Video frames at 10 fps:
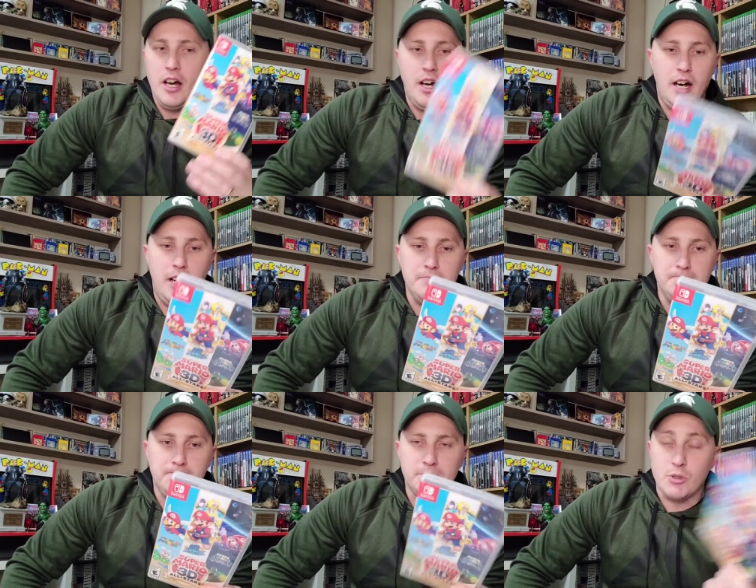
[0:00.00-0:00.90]

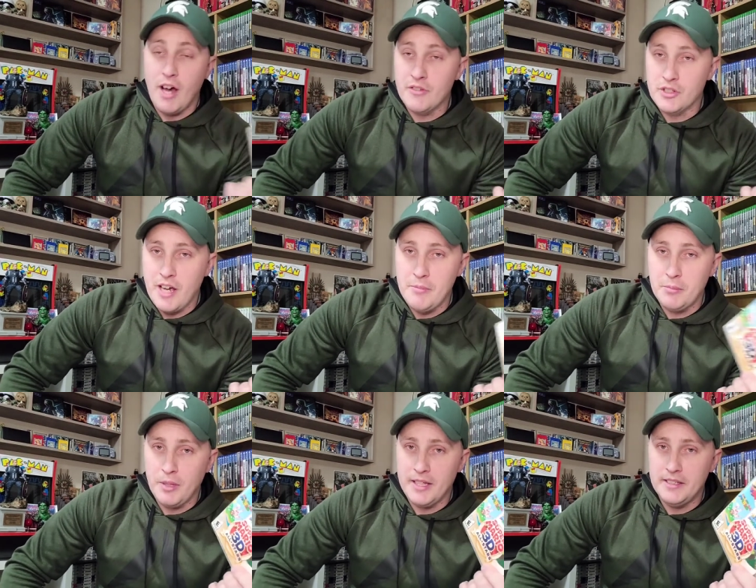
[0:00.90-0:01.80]
Um, so obviously I've
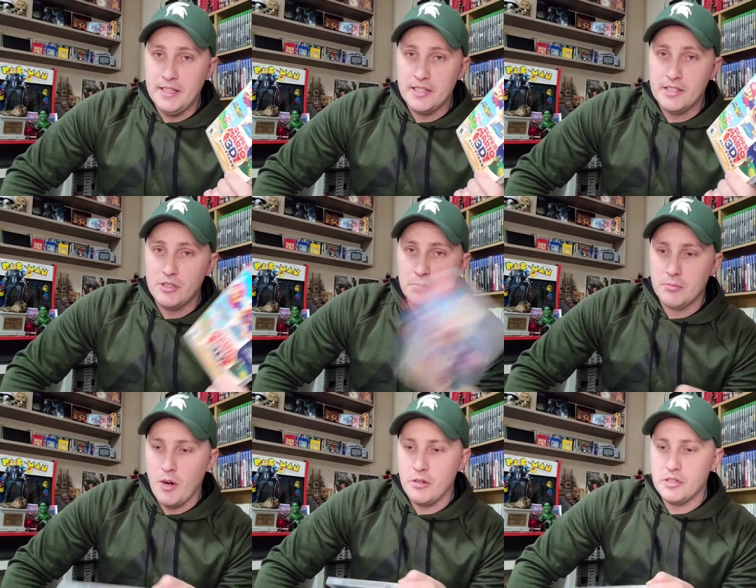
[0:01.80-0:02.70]
been playing this, Super
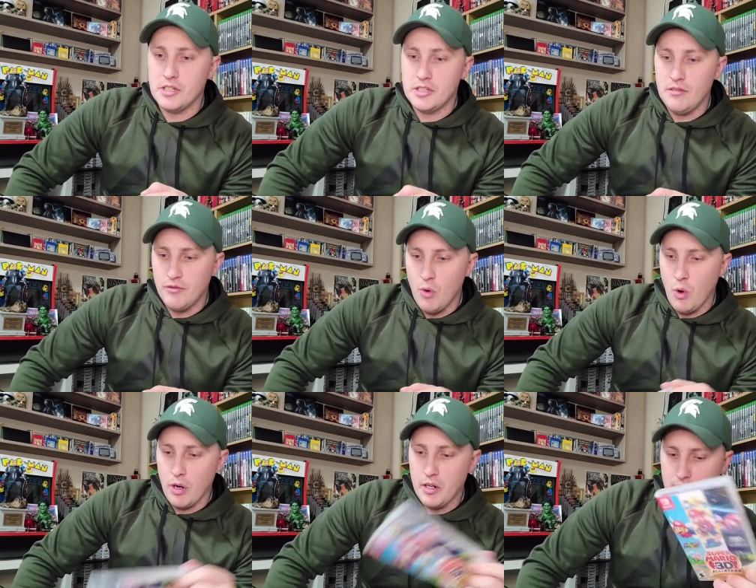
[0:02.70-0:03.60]
Mario
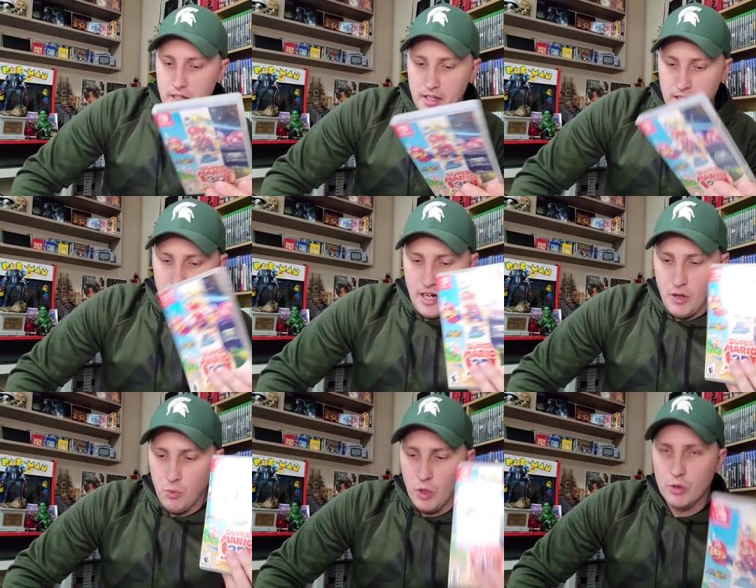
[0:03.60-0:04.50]
64.
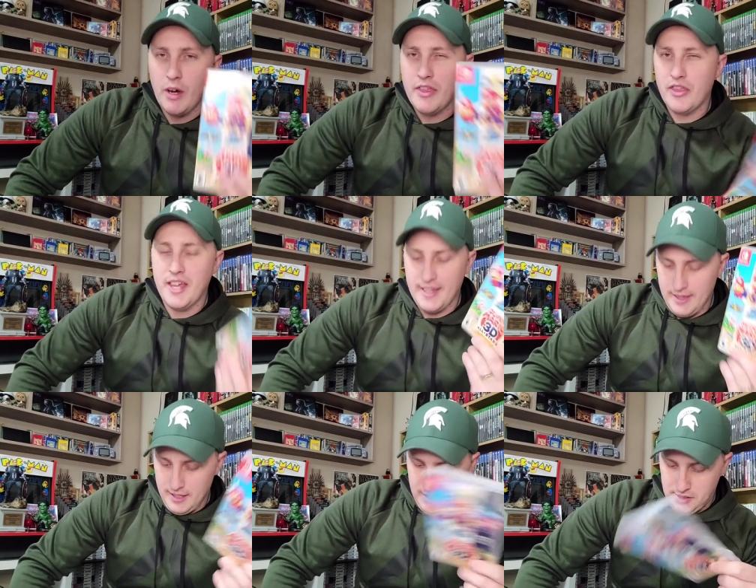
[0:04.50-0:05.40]
Uh, what do I think
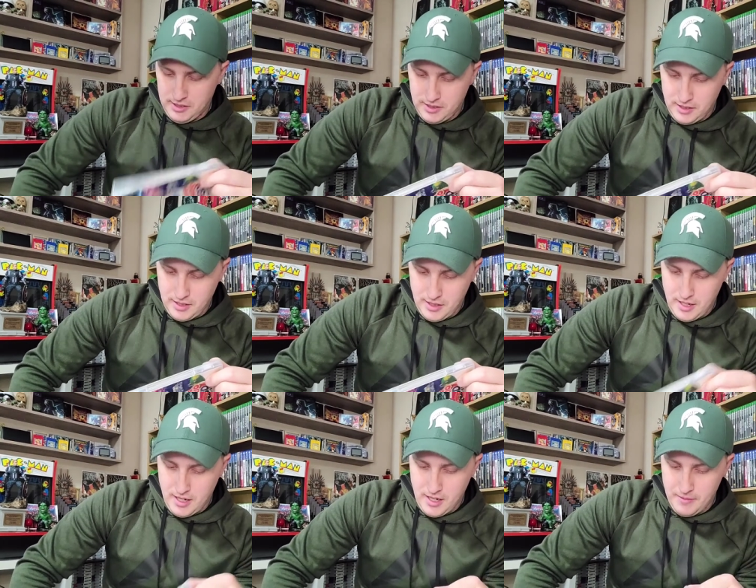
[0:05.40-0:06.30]
of this?
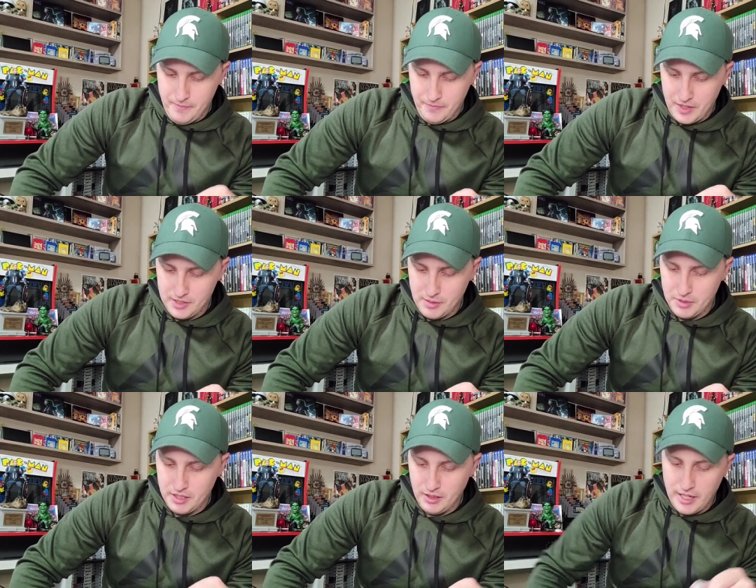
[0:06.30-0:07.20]
Um, as
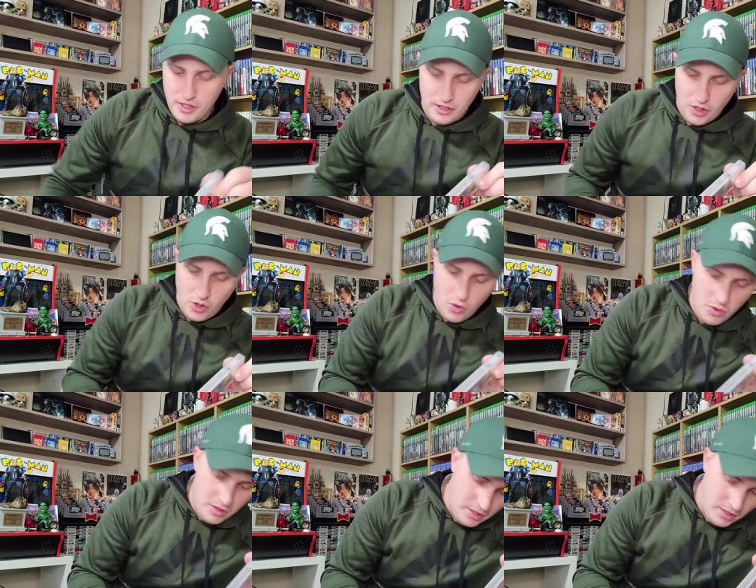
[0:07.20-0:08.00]
I'm going to let you know